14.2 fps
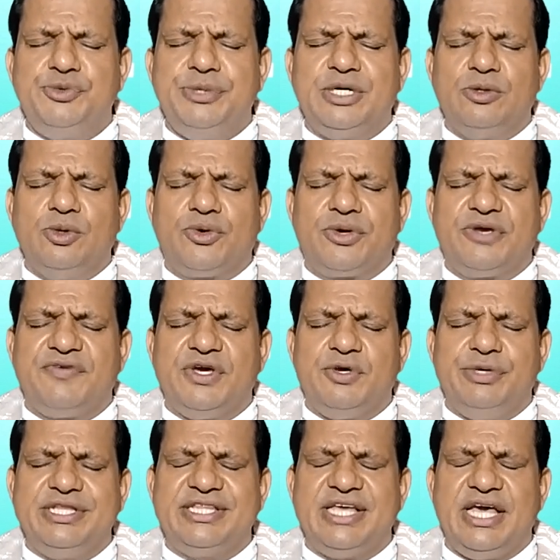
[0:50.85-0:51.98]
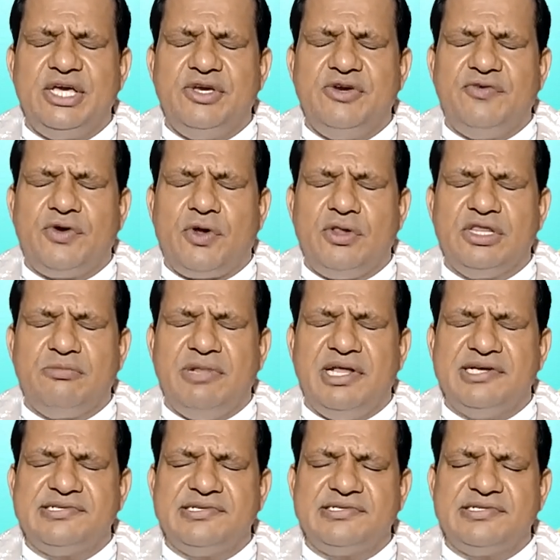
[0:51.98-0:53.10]
we glorify you, we thank you for all the
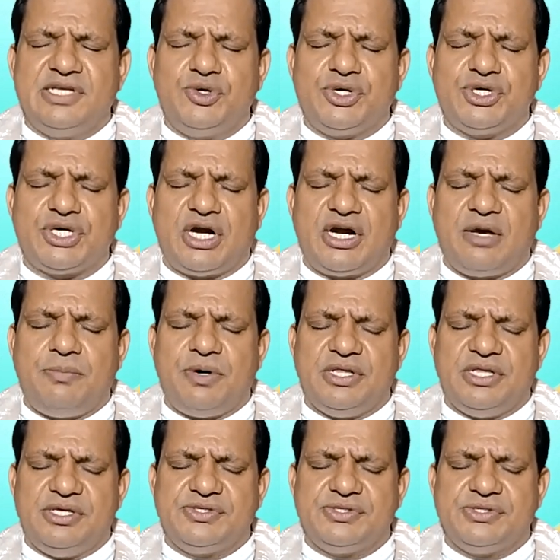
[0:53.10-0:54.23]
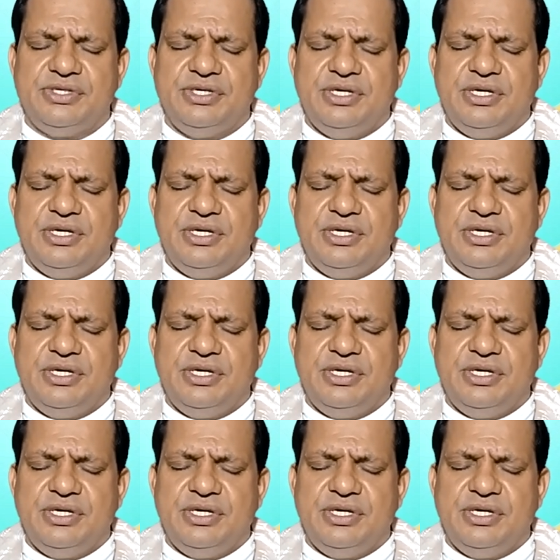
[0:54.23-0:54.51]
blessings that you have showered upon us.